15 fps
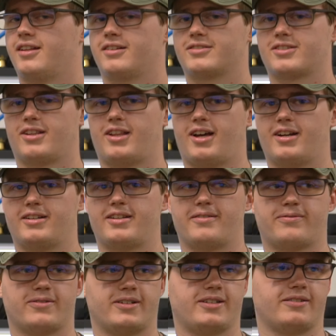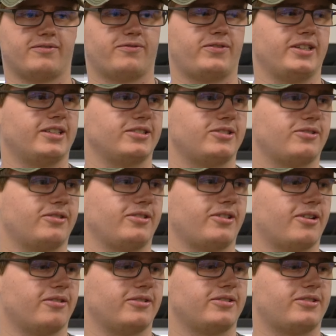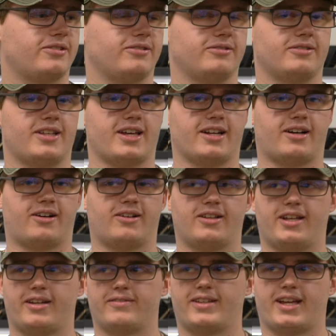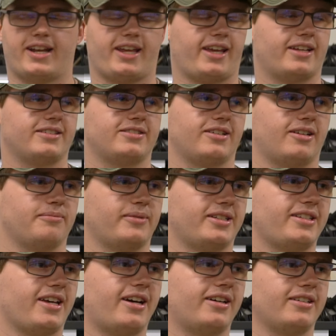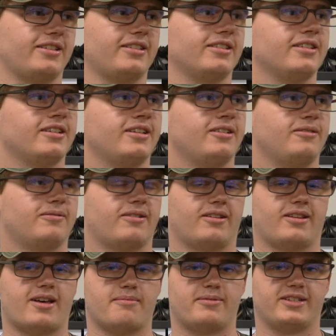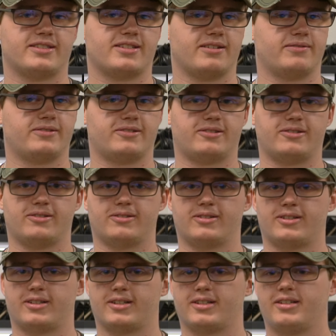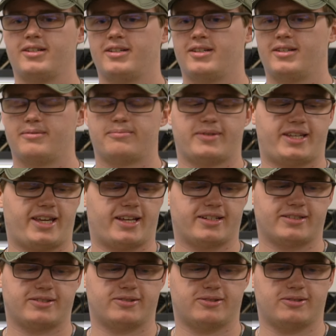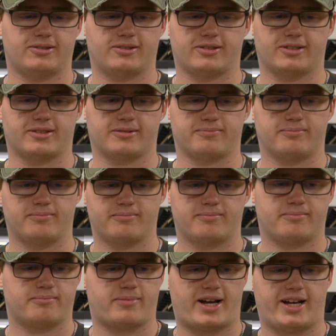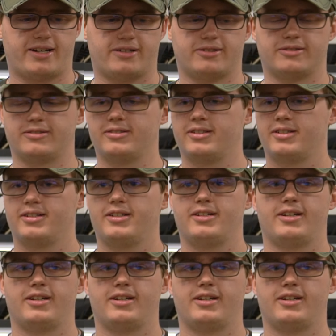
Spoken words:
And there's a lot of different fields you can go into that all have that hands-on mentality, whether that be civil or mechanical or bio,